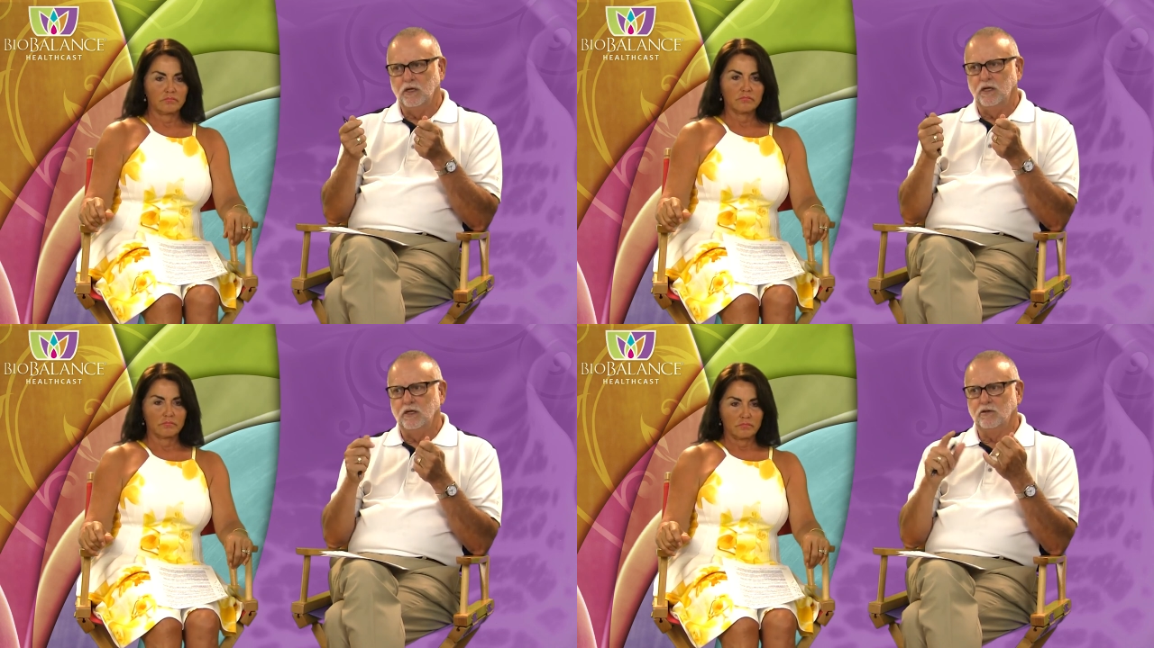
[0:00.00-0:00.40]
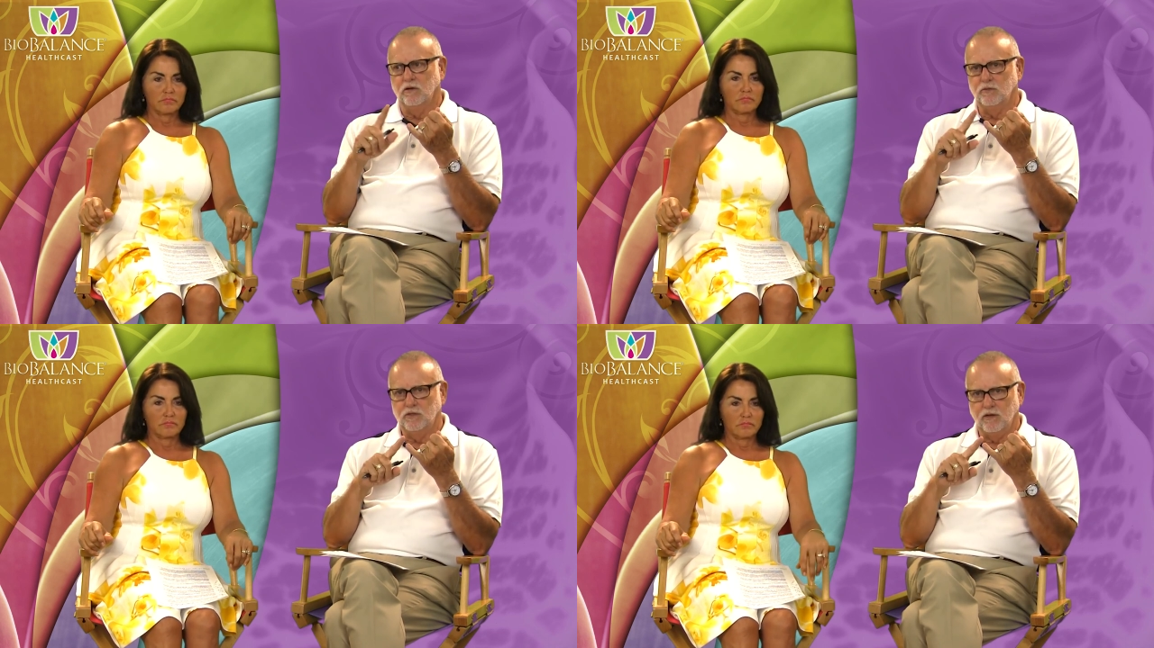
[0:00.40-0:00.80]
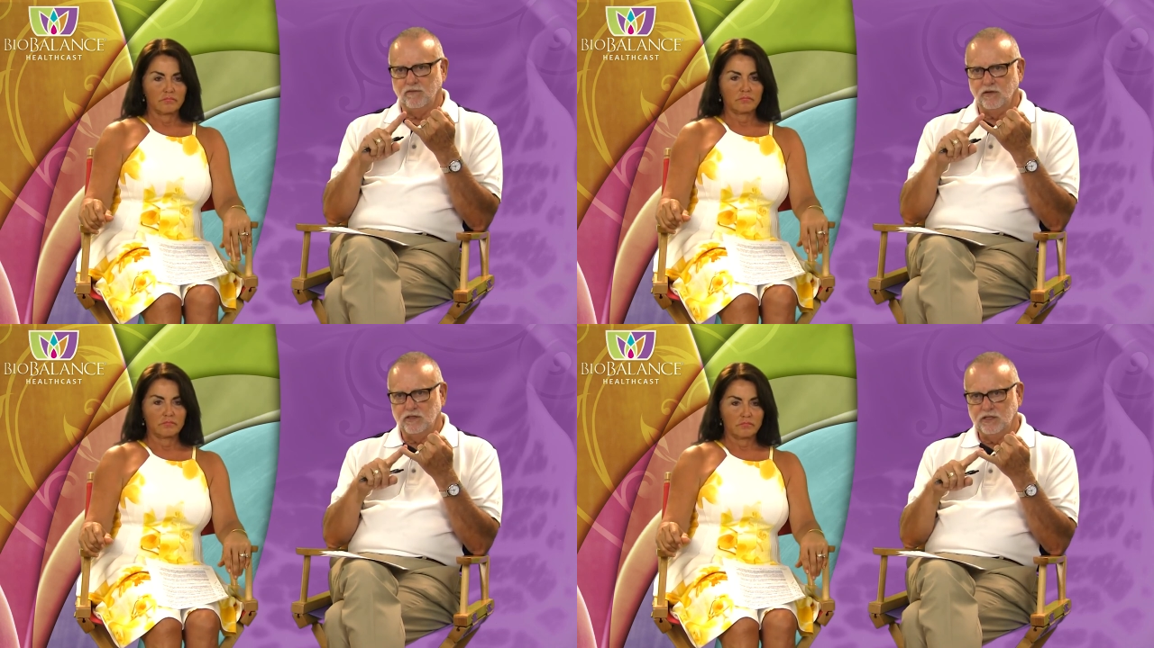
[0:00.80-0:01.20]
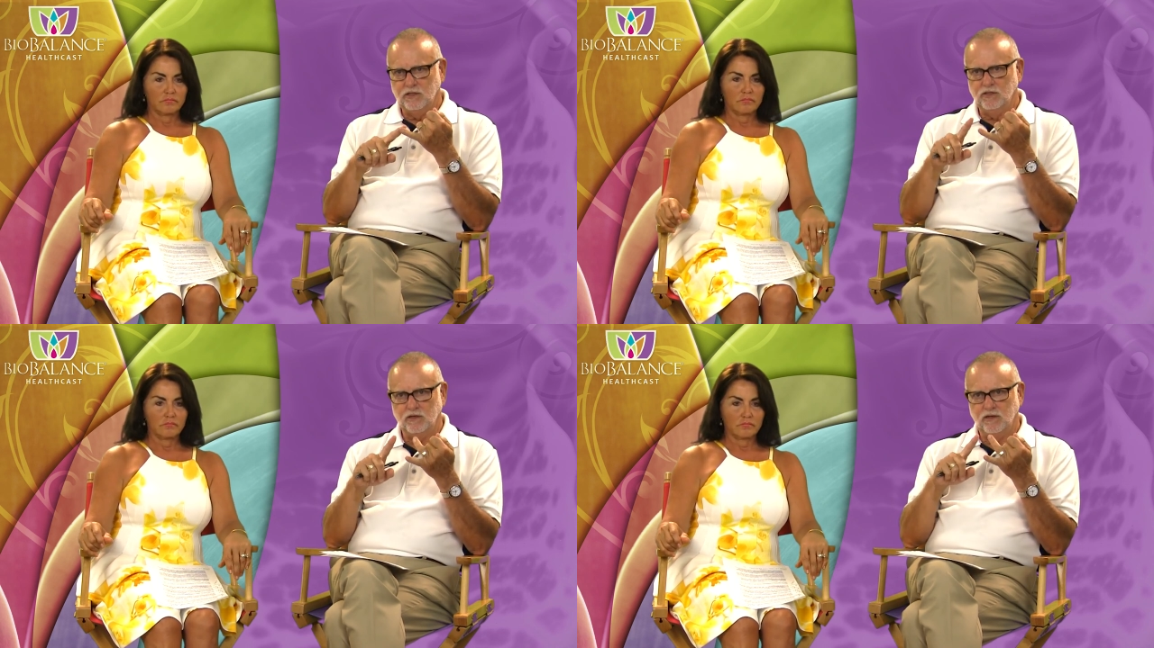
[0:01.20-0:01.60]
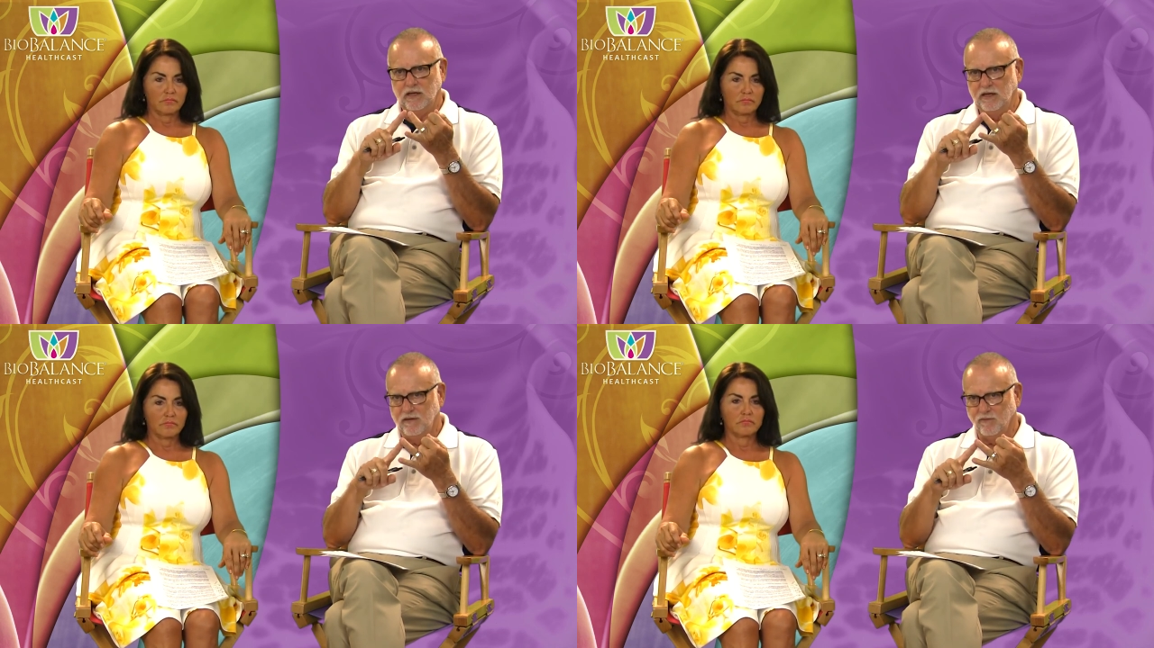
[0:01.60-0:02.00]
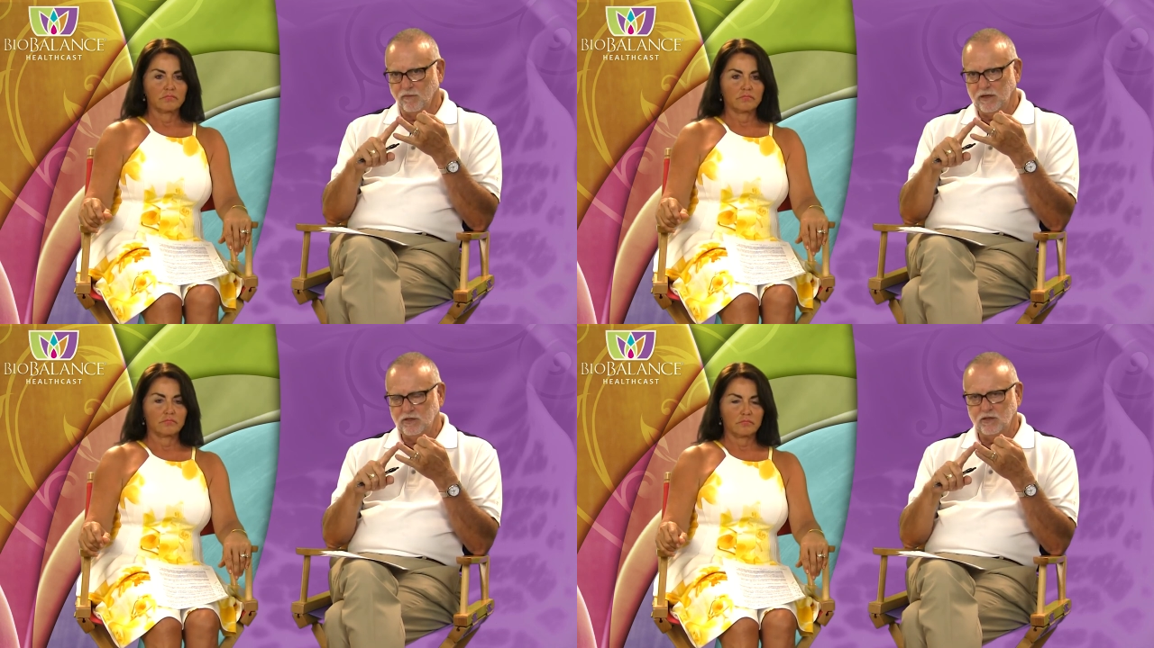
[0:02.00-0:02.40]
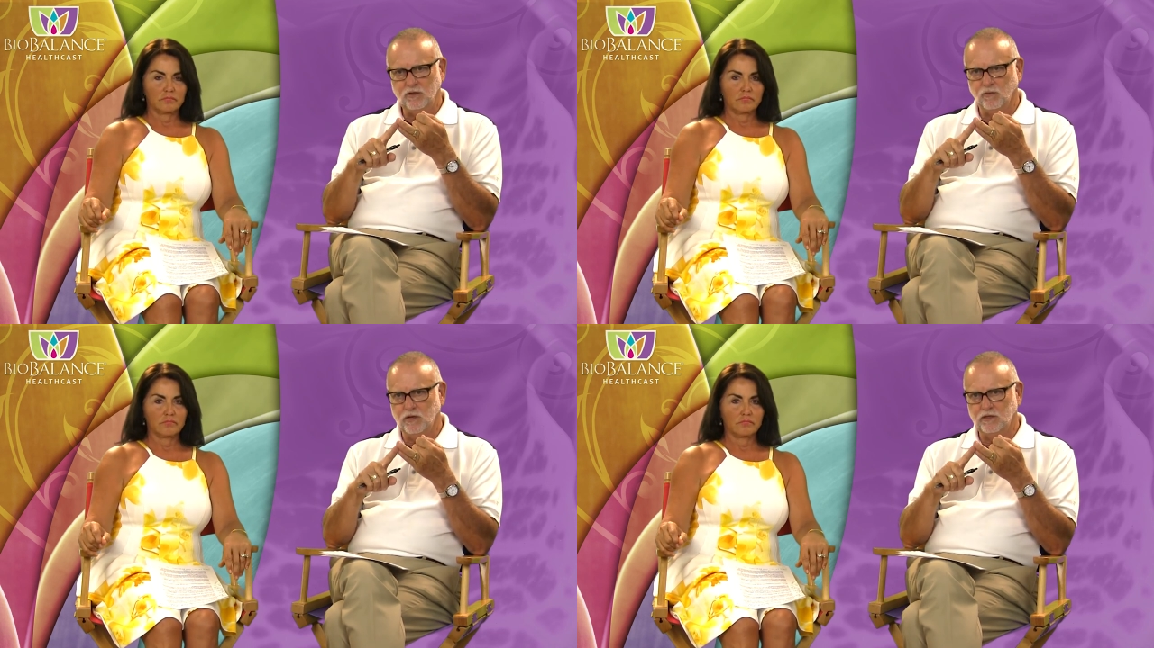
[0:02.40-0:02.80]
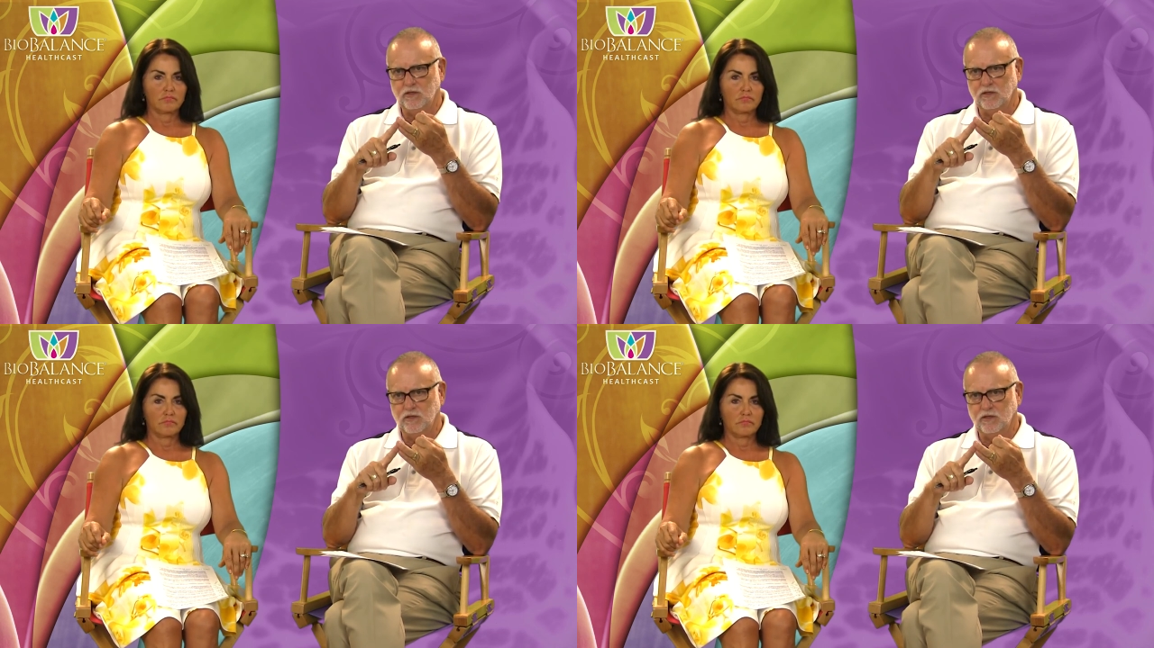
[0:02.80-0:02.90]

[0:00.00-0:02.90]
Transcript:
Speaker 1: in terms of attention and information that you bring to